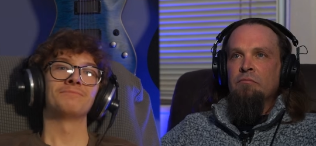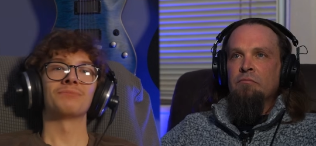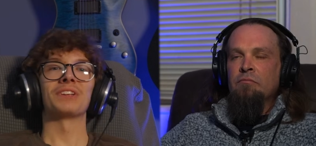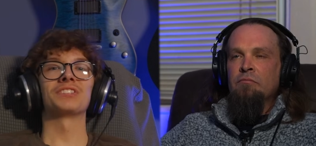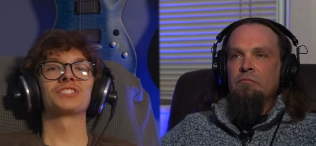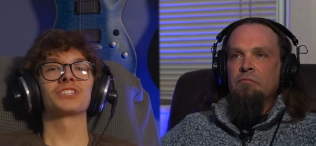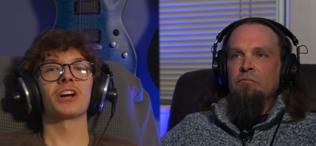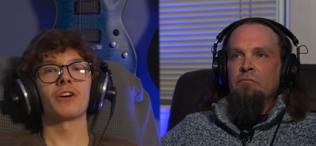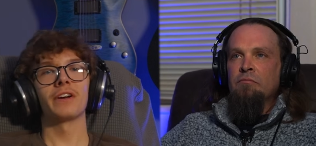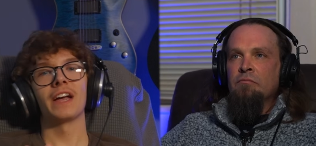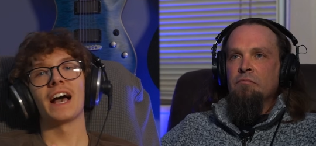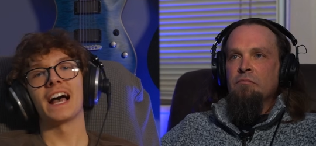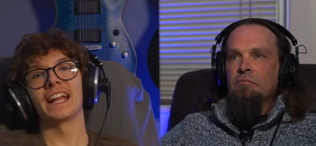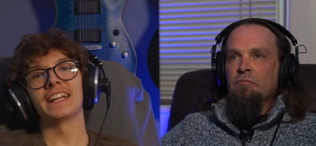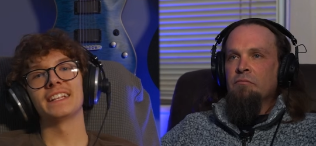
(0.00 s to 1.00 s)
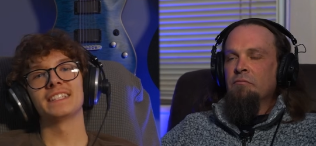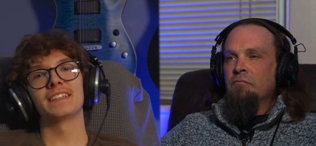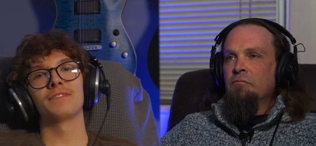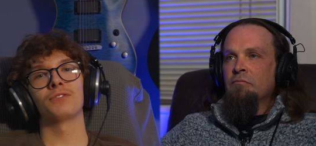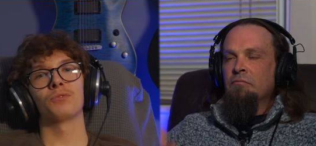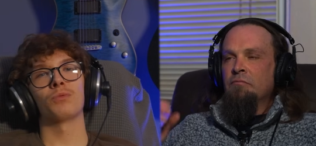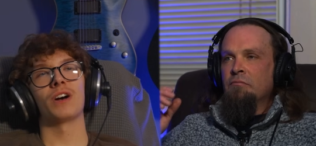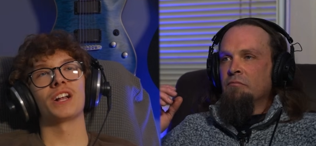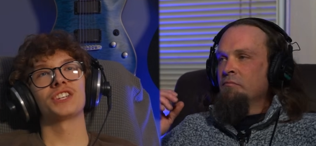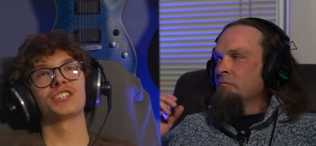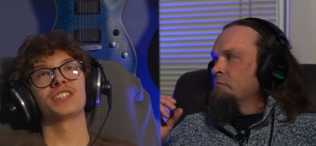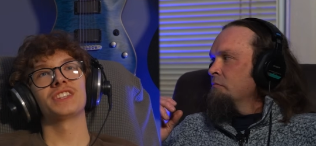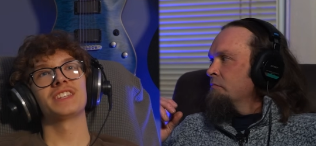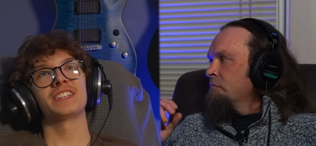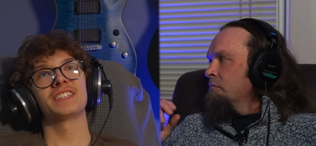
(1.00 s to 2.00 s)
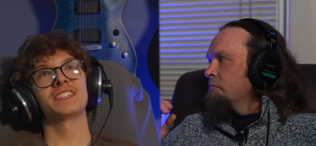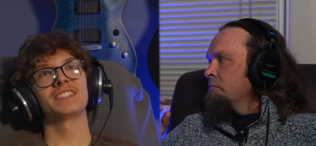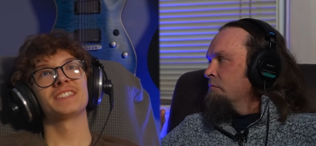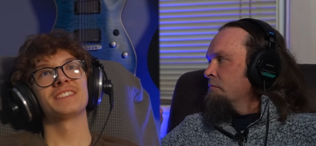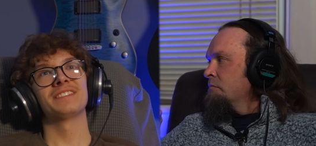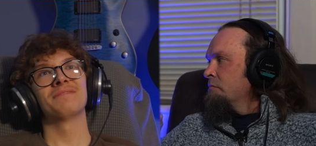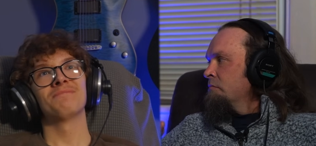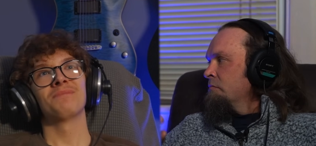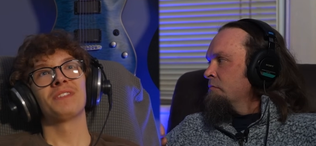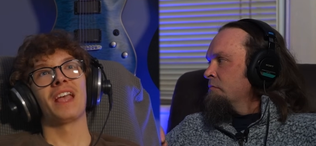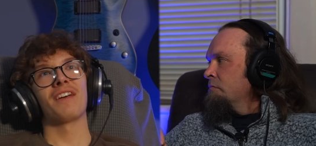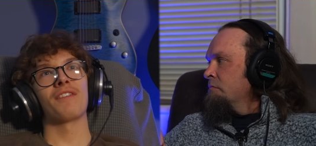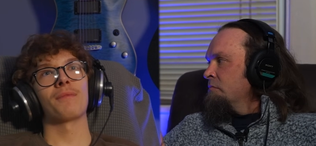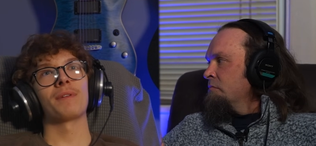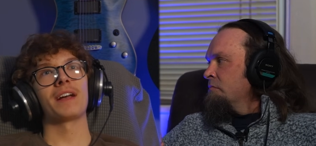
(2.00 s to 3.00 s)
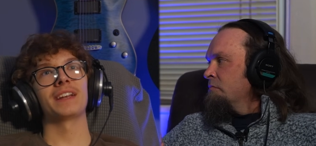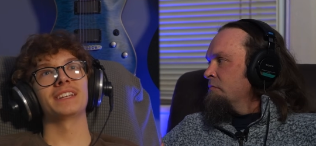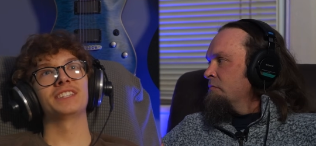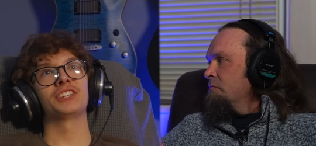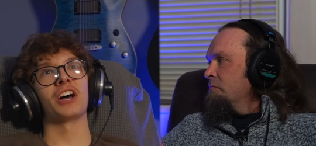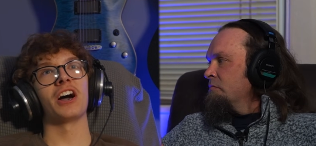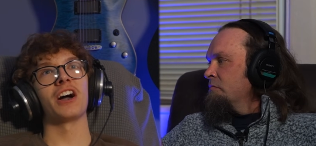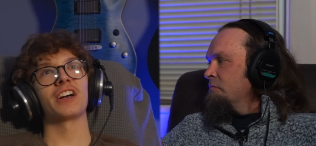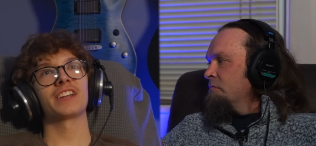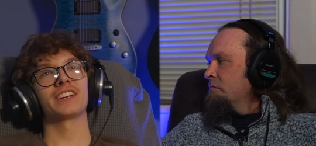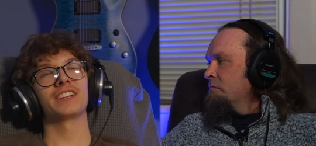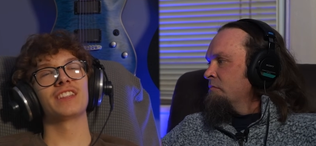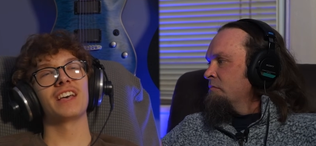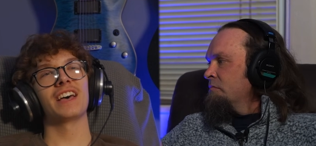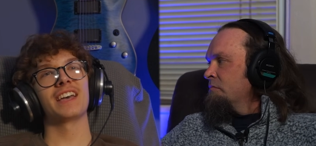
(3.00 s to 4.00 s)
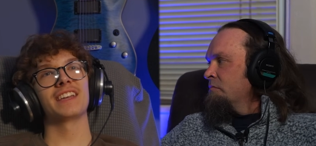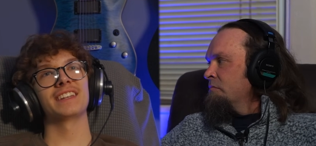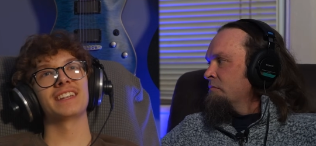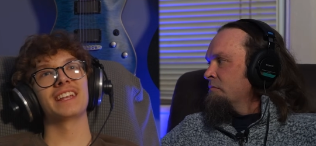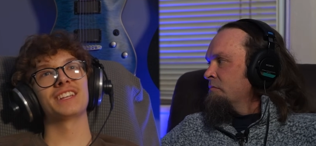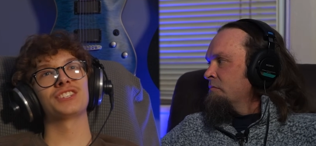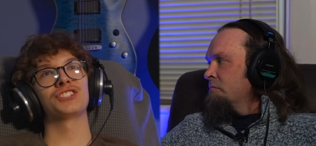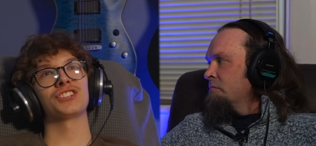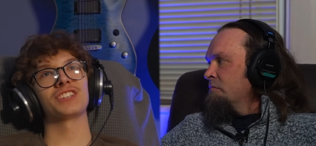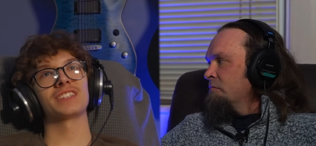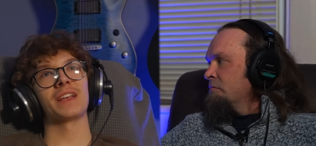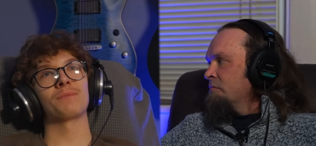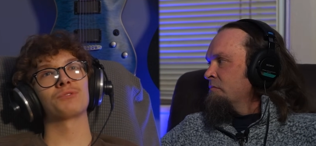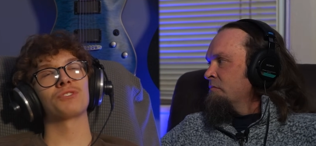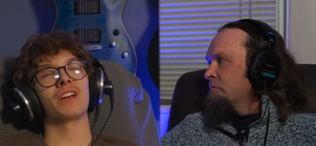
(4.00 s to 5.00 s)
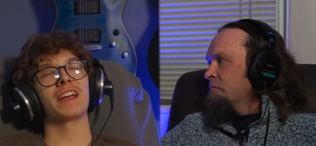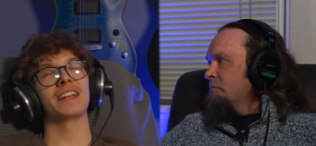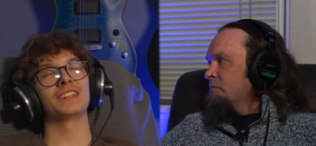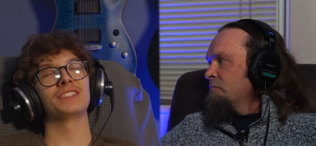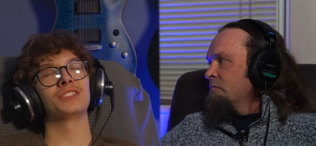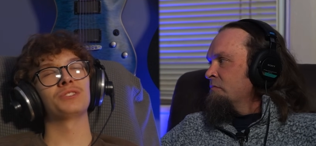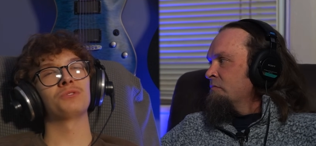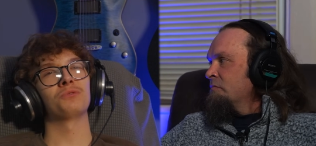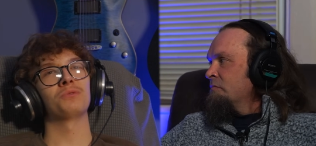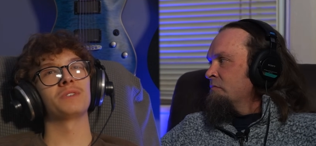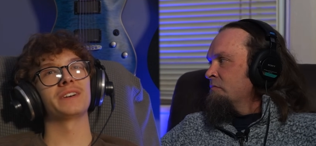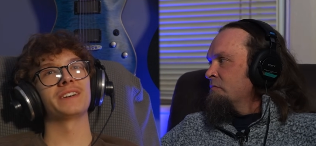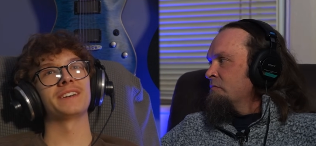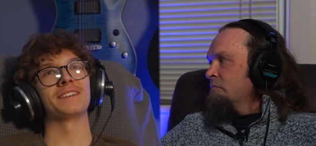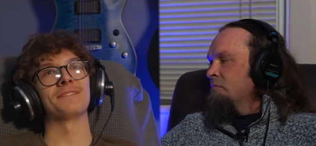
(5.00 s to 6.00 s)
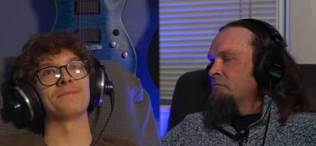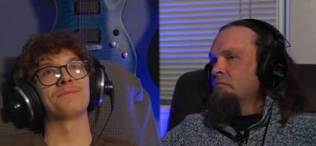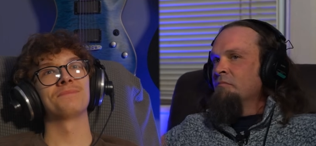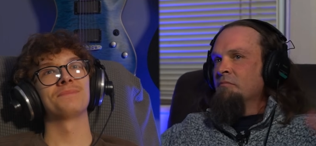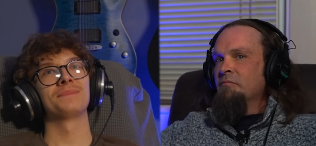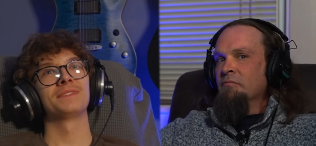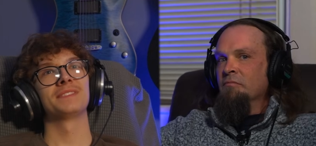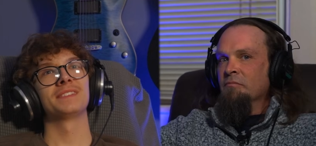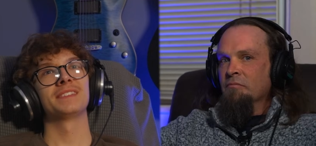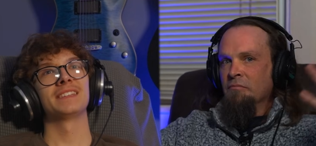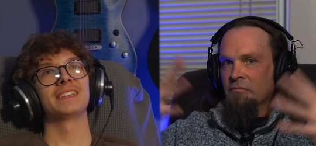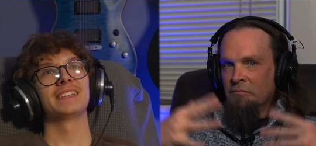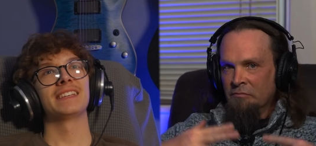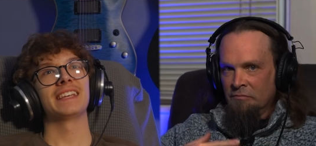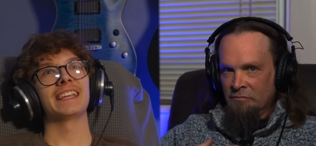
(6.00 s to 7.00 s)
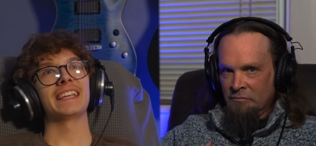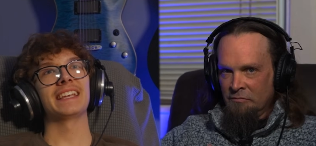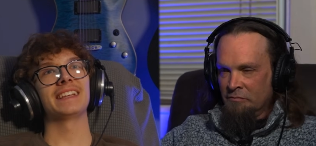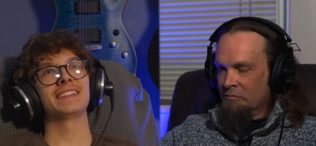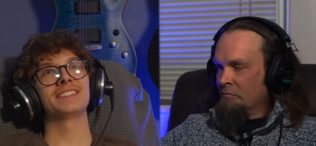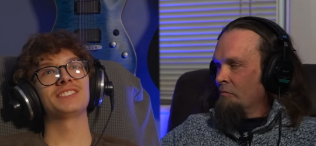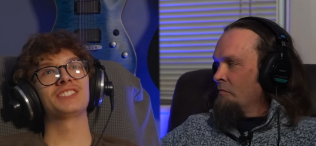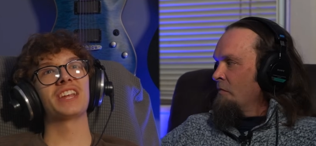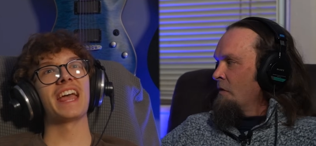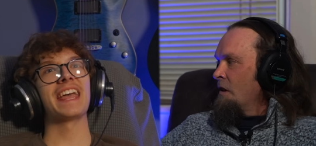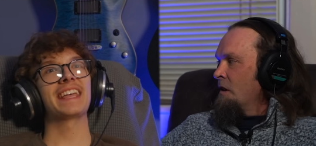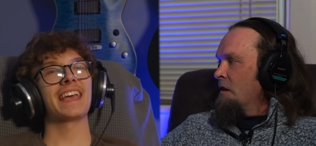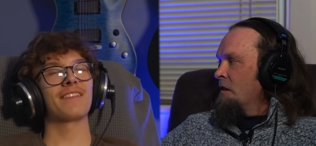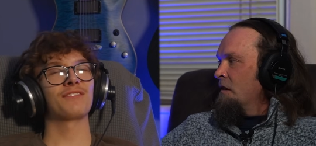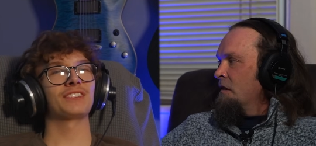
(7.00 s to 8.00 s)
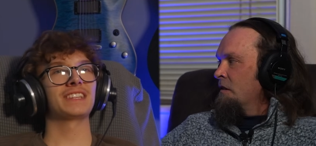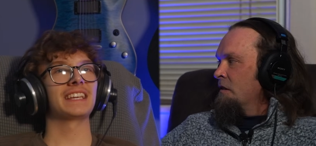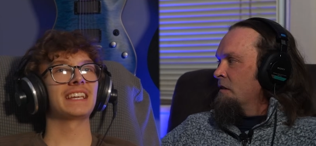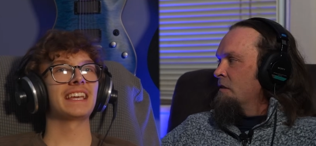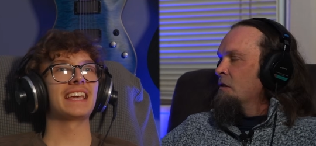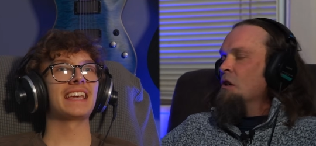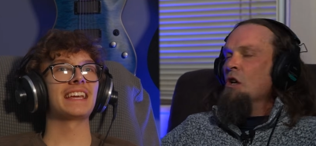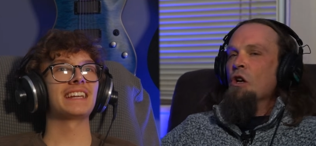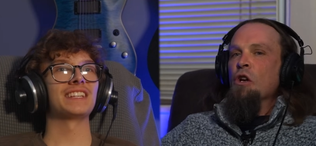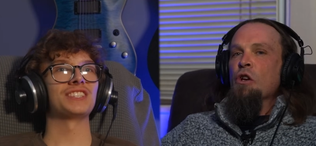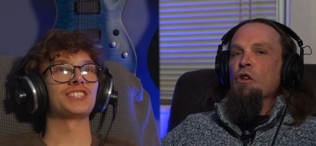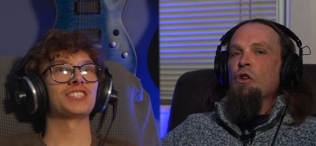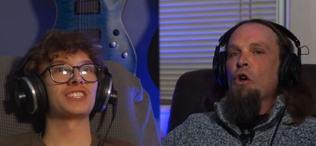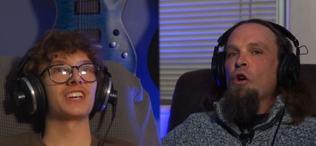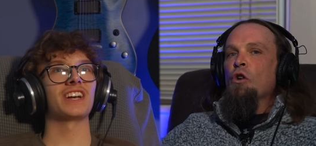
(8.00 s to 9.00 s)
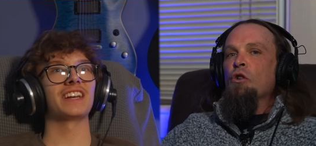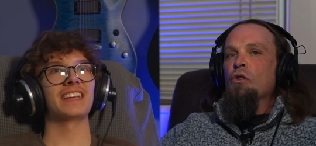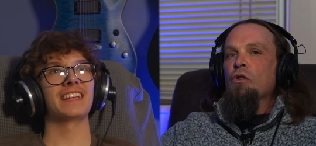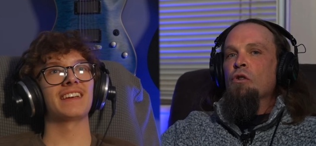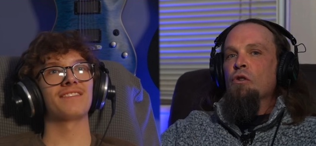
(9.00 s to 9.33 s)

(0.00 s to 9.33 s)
Speaker 1: And sorry, audience, if you're watching this, if I'm not talking a lot, it's just I'm trying to uh, take everything in and study